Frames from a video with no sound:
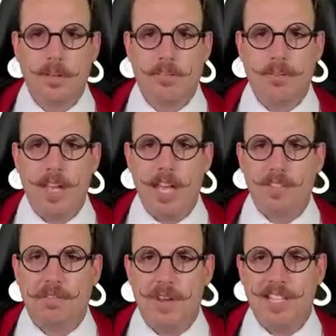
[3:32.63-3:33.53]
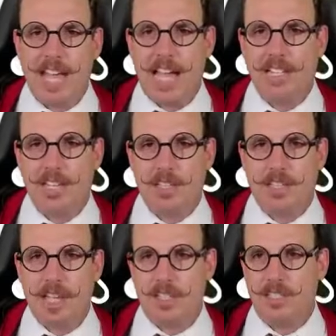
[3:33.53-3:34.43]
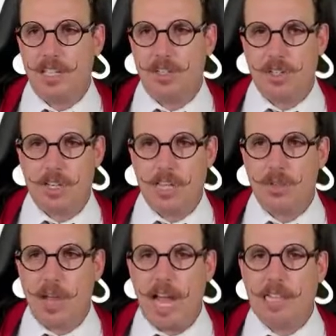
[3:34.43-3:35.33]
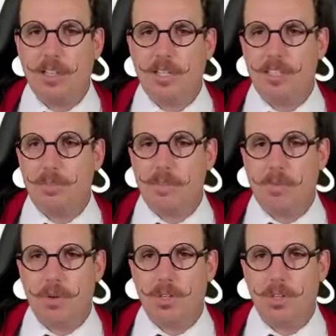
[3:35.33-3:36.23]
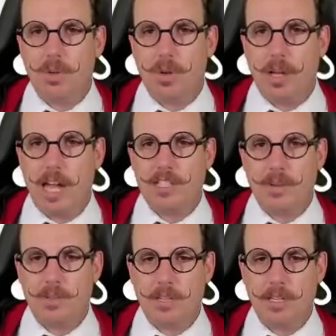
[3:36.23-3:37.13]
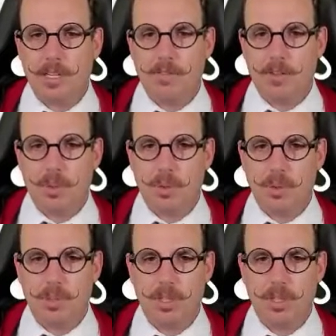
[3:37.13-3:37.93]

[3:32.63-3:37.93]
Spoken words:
It's Freak's Axie extension. And so I looked at this before too, as I was looking at different tools.